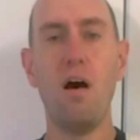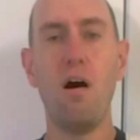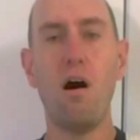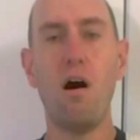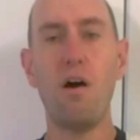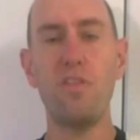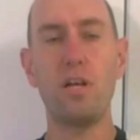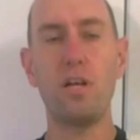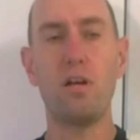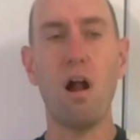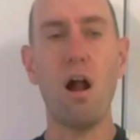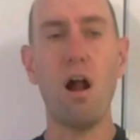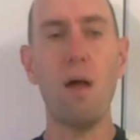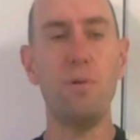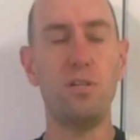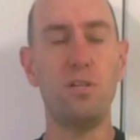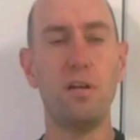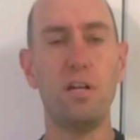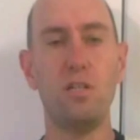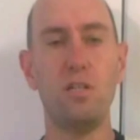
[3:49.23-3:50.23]
all the
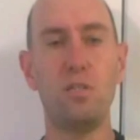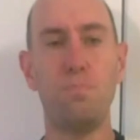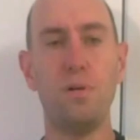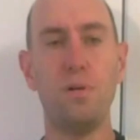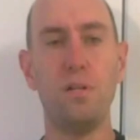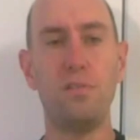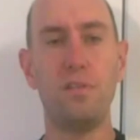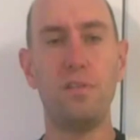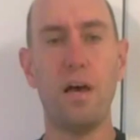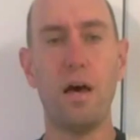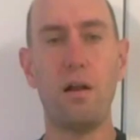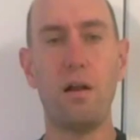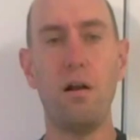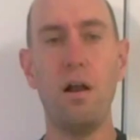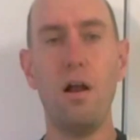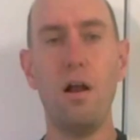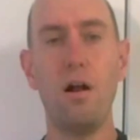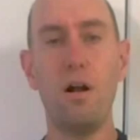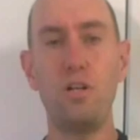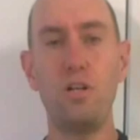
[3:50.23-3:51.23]
garbage that he spits out
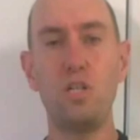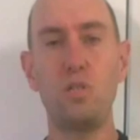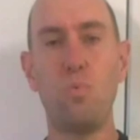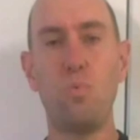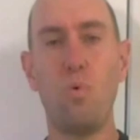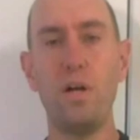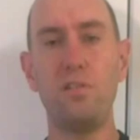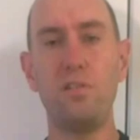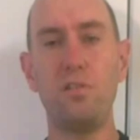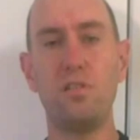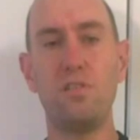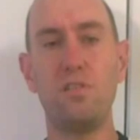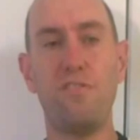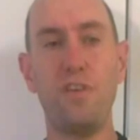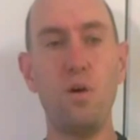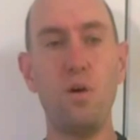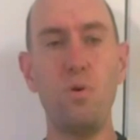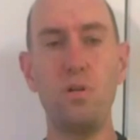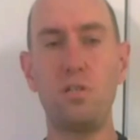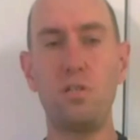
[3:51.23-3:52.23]
or just wants his
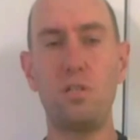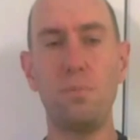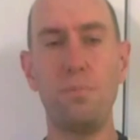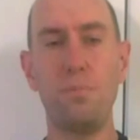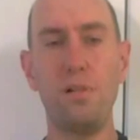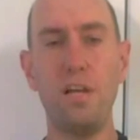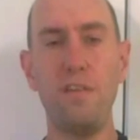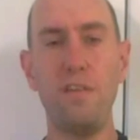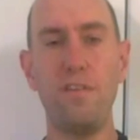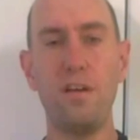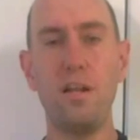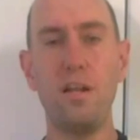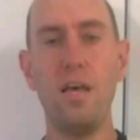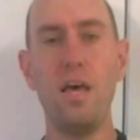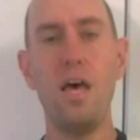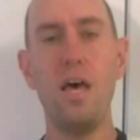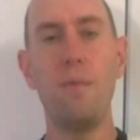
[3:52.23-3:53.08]
viewers to believe it,